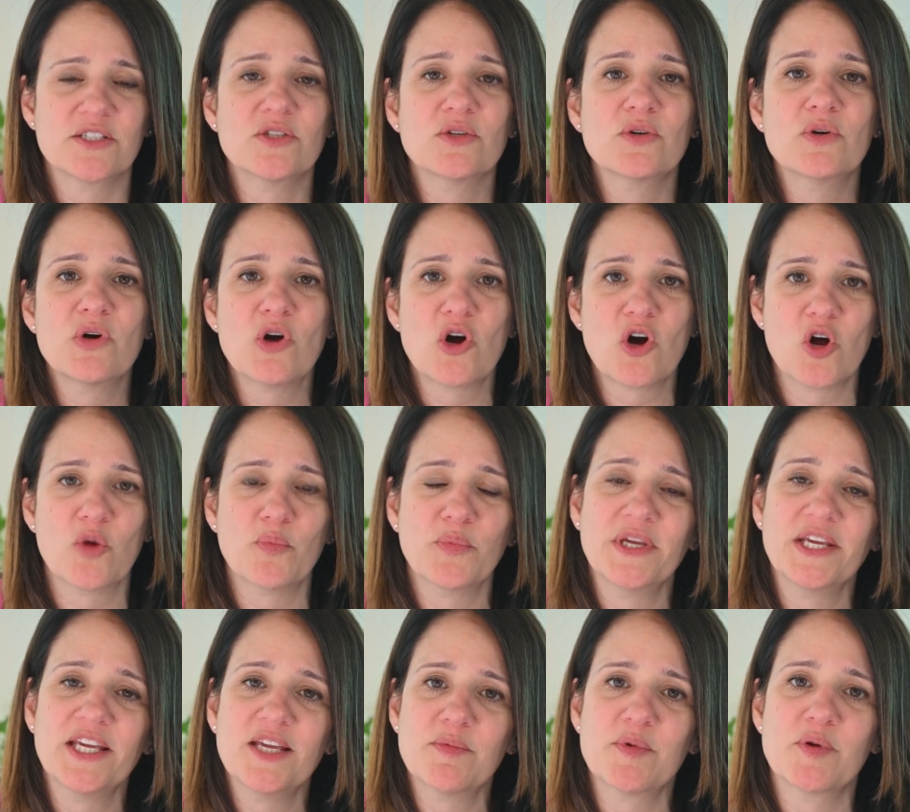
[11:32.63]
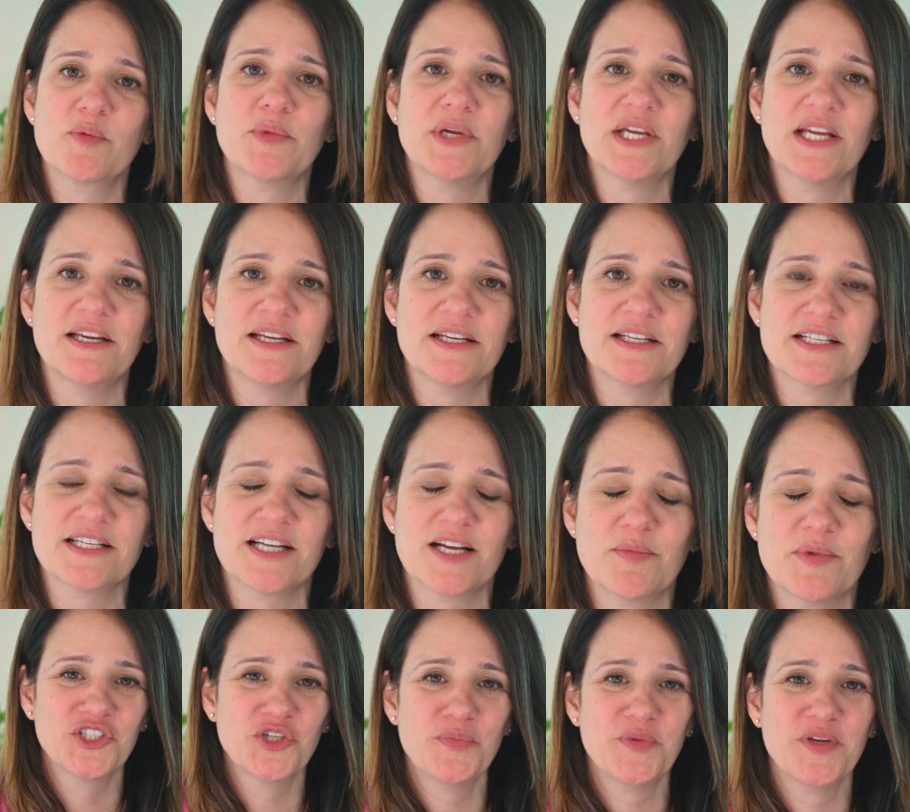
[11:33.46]
So call me, email me
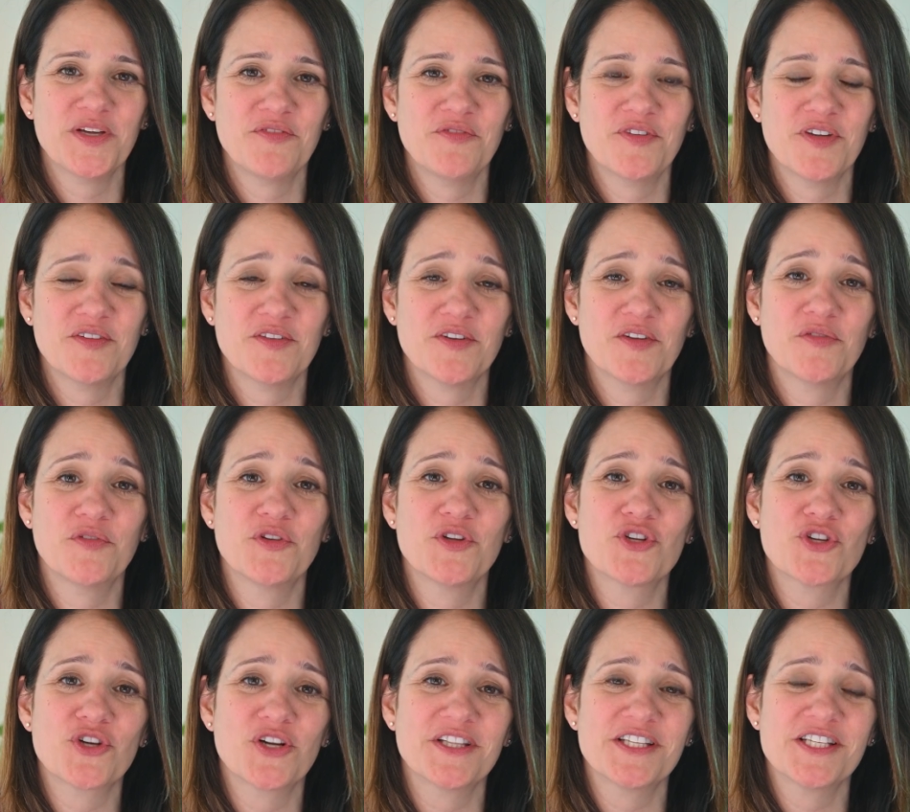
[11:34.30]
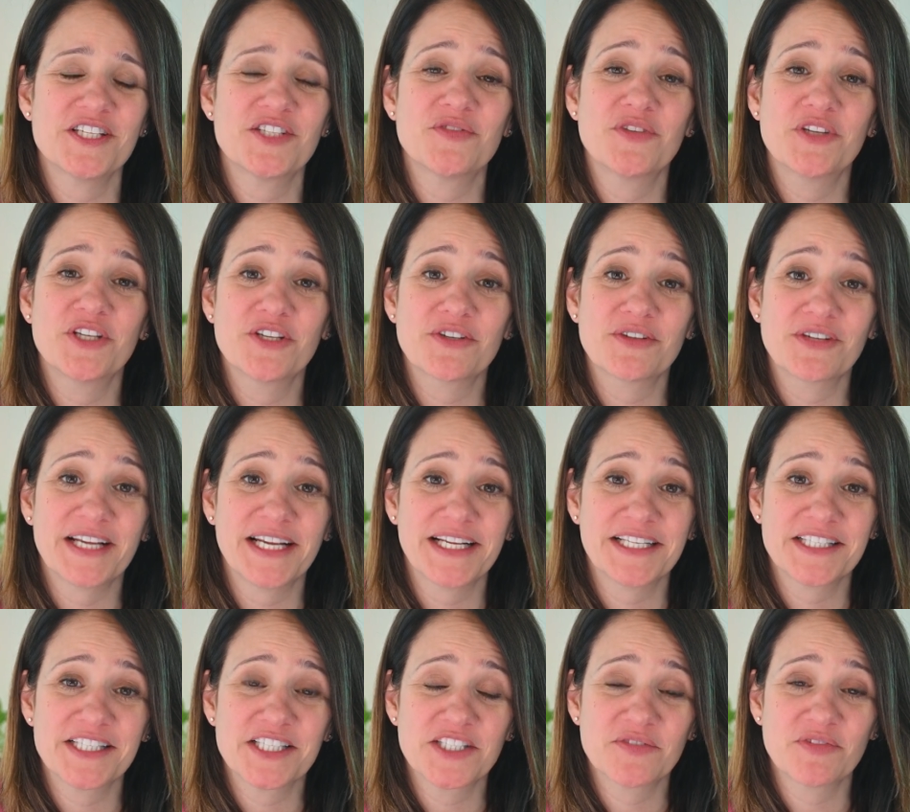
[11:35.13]
anytime. Do me a favor if you enjoyed this video,
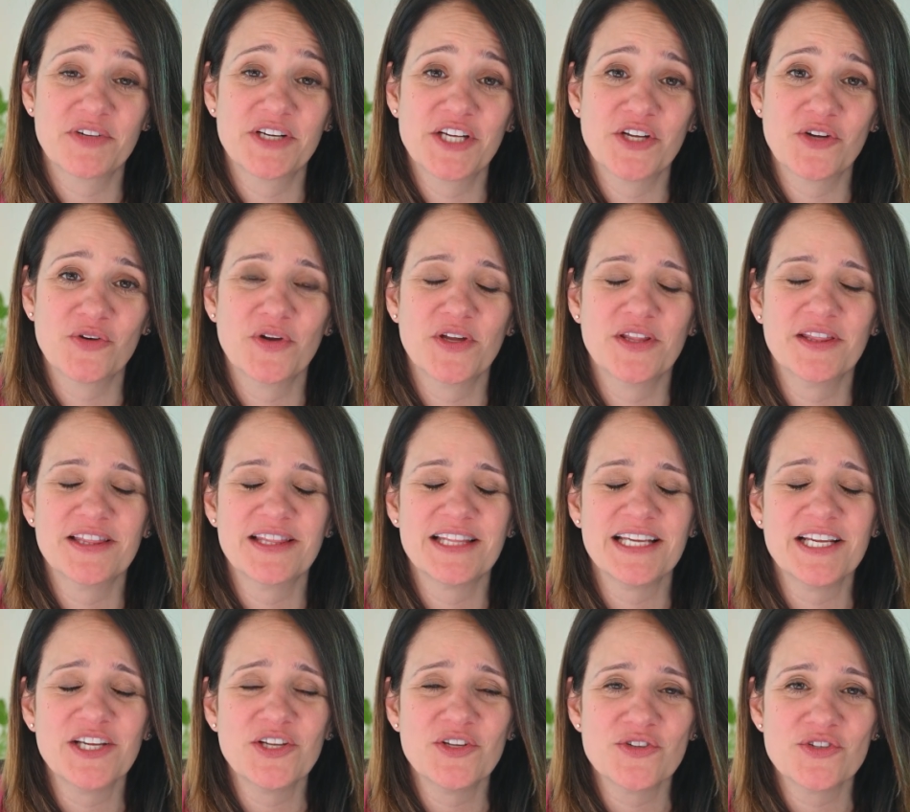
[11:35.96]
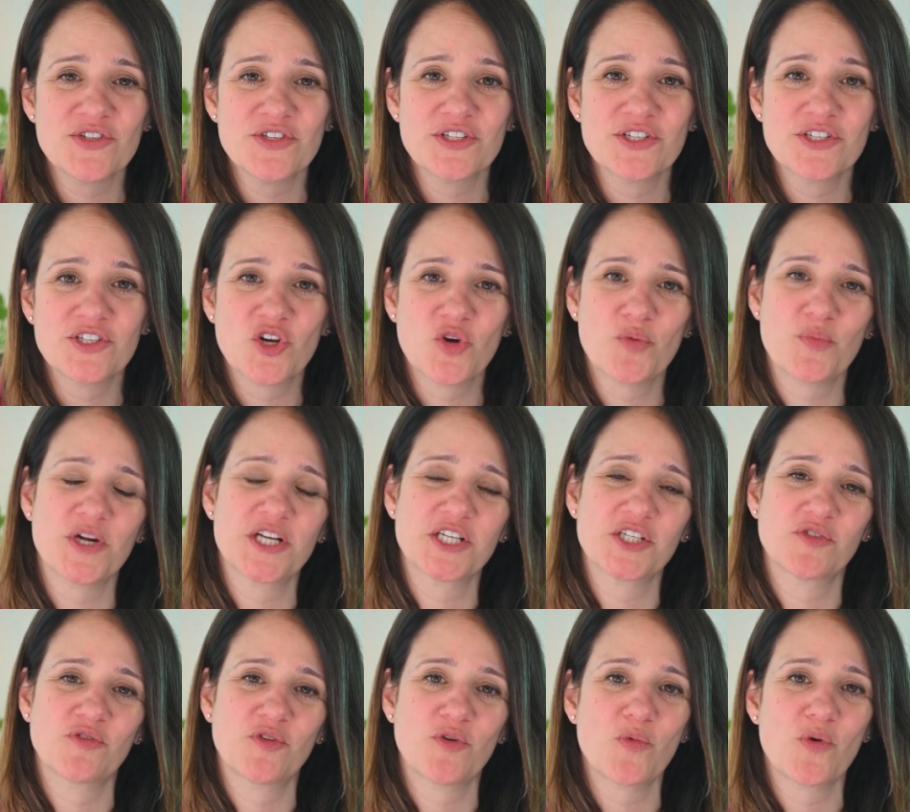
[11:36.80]
like this video, and thank you so
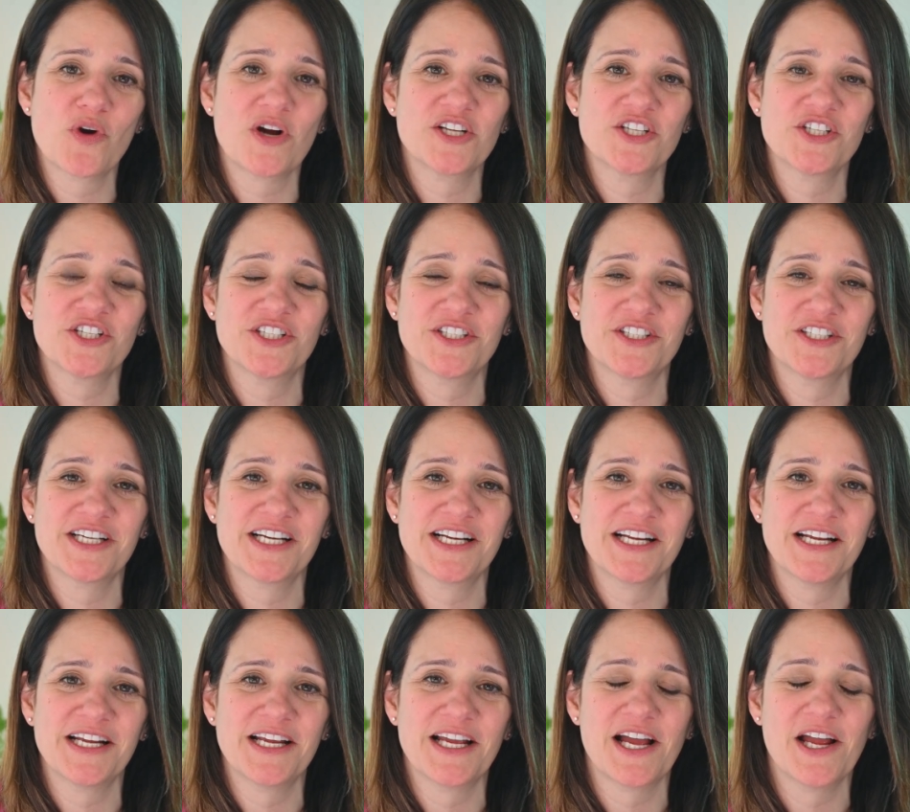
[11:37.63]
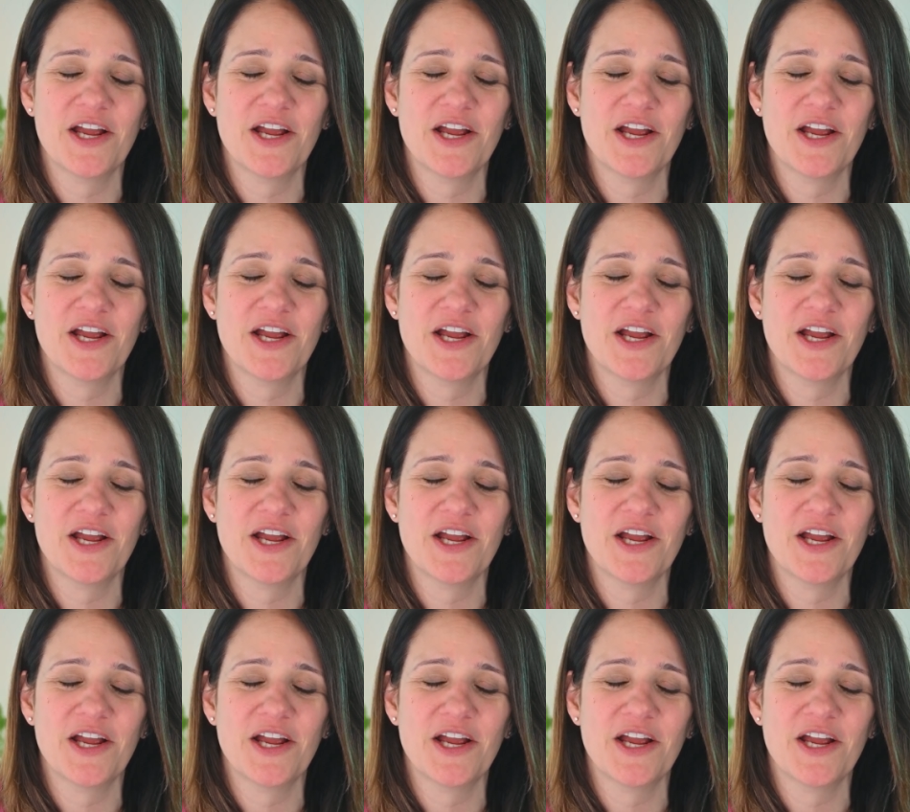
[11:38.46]
much for watching today.